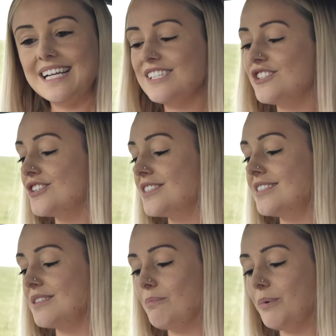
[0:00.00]
and it's just
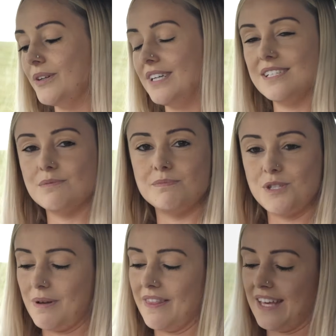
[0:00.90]
as simple as
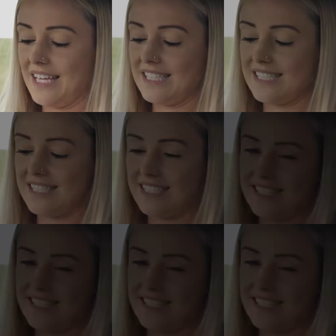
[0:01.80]
doing this.